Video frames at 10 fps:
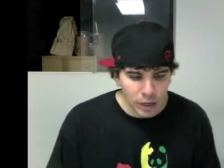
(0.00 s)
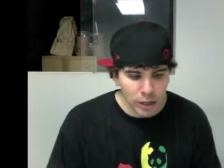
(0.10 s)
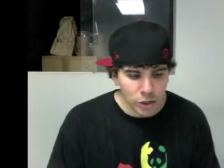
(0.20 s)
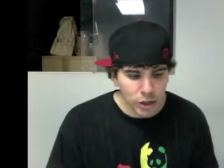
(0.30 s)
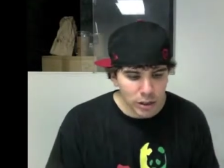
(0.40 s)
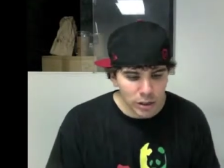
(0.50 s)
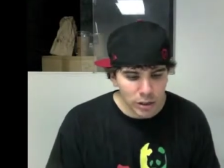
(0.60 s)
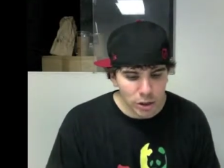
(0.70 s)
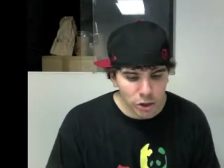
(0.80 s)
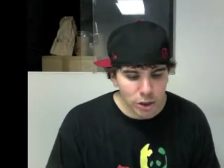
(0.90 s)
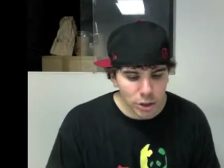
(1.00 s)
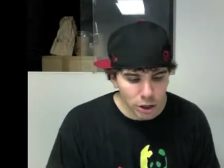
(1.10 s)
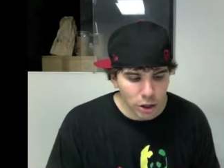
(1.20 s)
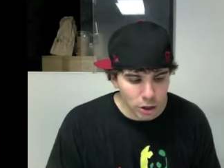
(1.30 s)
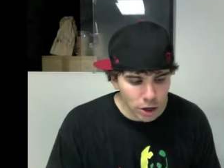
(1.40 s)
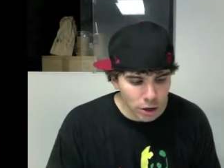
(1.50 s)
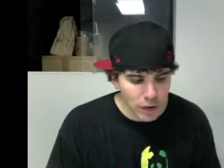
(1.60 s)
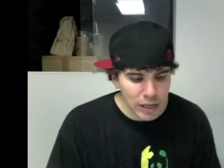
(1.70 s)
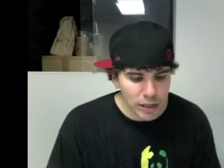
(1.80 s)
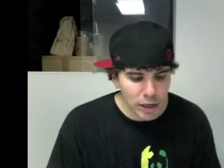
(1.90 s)
He should have took her no,
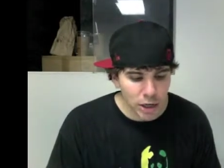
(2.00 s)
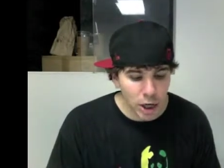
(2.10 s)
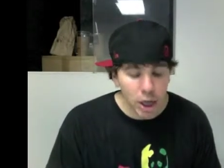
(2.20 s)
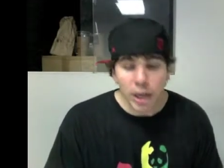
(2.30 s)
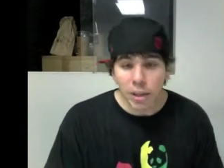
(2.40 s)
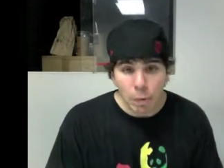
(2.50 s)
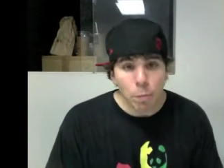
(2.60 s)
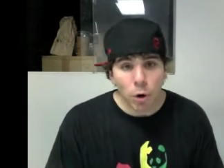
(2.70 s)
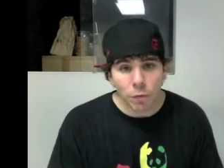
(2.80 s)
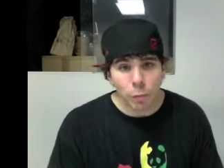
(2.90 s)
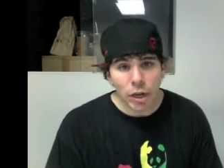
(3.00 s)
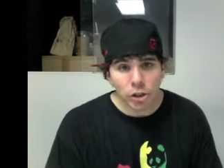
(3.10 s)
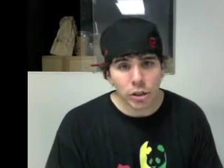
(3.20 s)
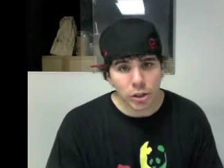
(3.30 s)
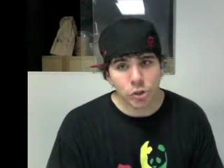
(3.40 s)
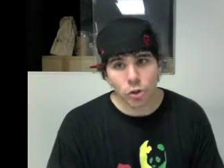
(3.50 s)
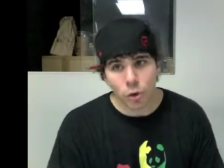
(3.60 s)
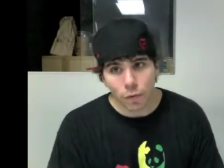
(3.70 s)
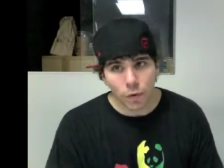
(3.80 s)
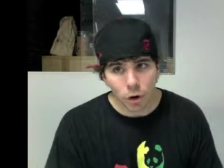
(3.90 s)
as in, give me more information, because
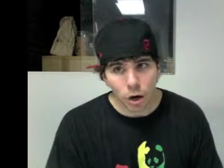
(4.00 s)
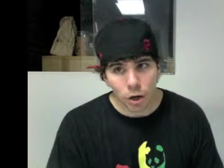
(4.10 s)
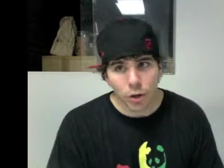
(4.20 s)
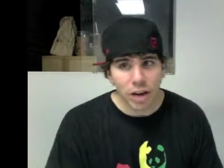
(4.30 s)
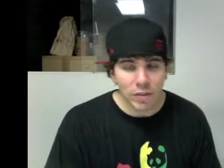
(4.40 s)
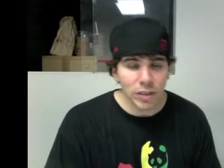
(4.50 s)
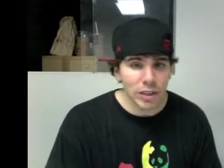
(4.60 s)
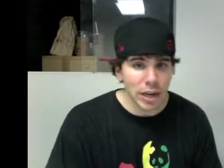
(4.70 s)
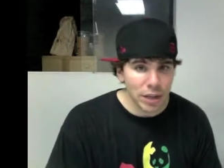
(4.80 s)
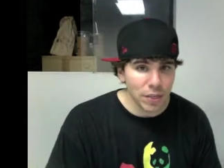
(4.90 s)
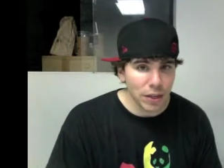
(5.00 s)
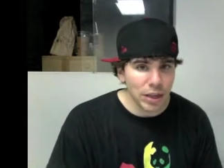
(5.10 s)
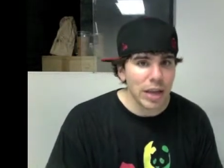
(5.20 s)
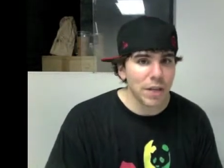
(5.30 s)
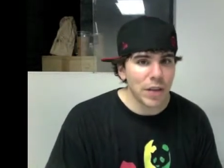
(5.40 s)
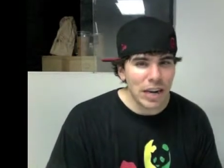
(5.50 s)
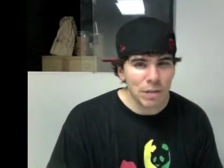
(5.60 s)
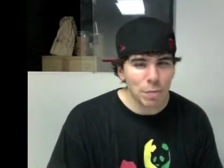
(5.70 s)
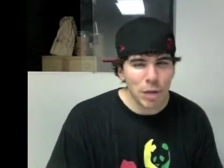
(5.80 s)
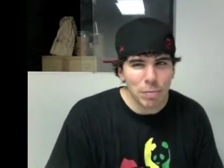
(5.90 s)
so far you haven't said anything yet that
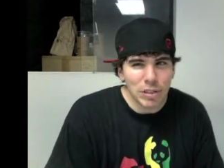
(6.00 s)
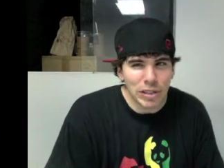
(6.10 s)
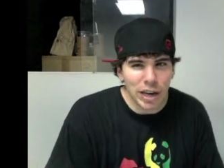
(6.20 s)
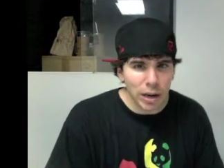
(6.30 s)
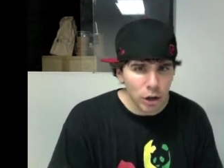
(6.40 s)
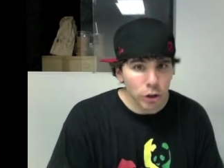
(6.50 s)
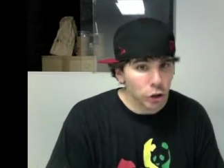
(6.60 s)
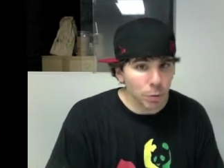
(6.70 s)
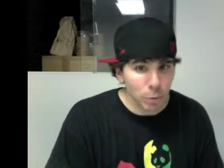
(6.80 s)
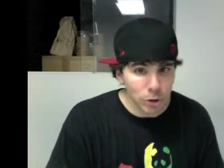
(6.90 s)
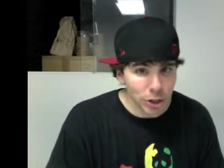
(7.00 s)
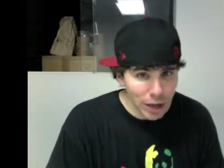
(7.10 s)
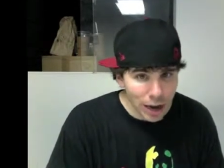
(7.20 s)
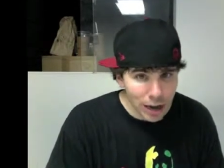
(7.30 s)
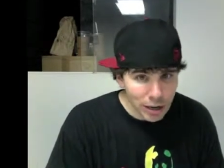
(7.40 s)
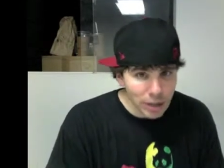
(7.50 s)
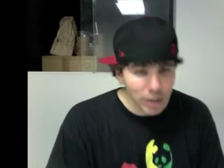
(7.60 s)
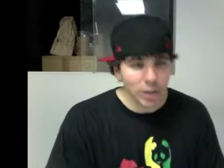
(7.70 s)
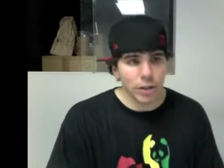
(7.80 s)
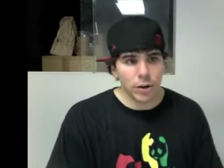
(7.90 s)
even made me say, show me what you got.
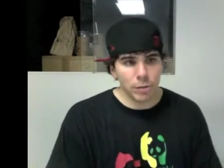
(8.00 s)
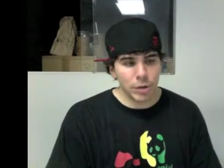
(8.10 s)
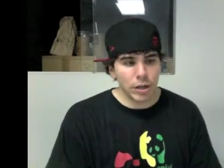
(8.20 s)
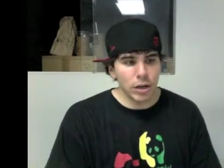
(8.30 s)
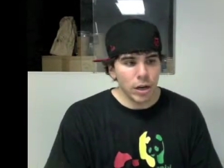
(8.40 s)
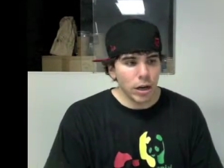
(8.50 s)
You know what I mean?